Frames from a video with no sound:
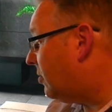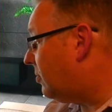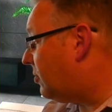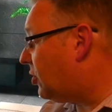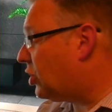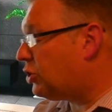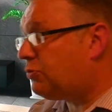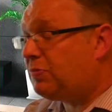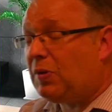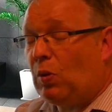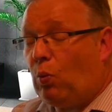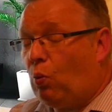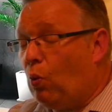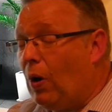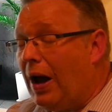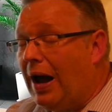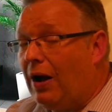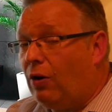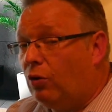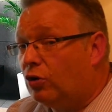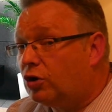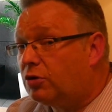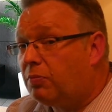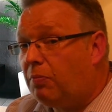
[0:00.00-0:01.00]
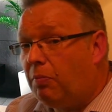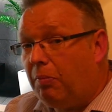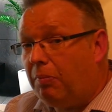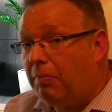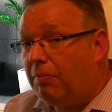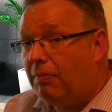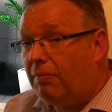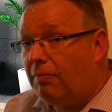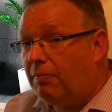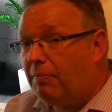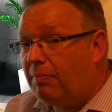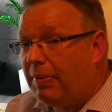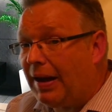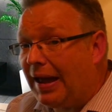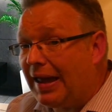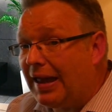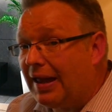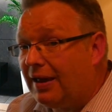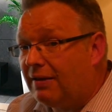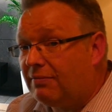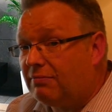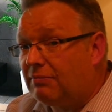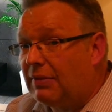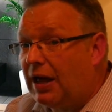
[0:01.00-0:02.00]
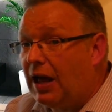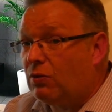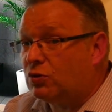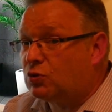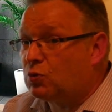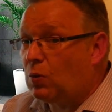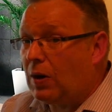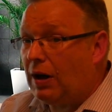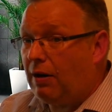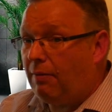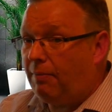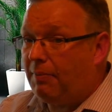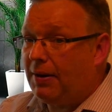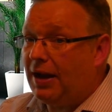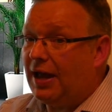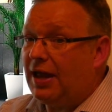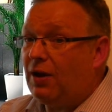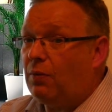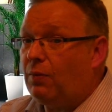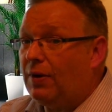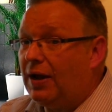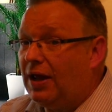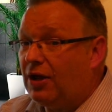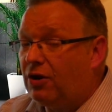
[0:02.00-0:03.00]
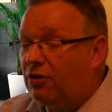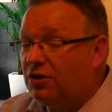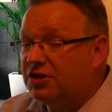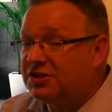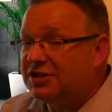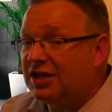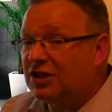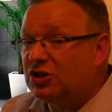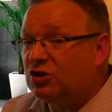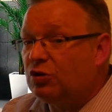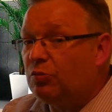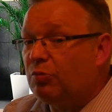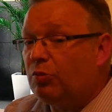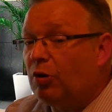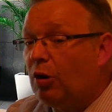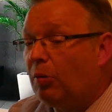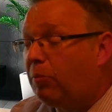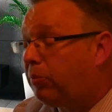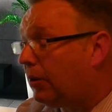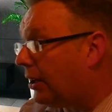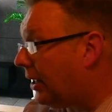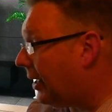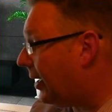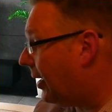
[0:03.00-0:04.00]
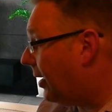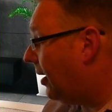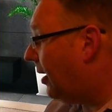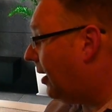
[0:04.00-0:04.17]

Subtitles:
just been wowed by it. I was wowed by it when I got it set up properly.